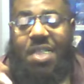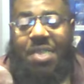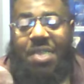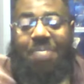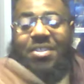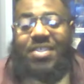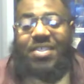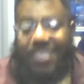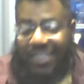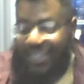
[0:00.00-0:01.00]
That being
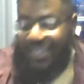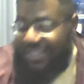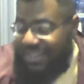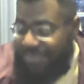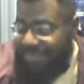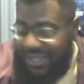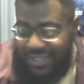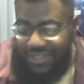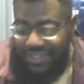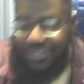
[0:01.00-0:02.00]
said, let's get to the
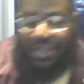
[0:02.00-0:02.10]
message.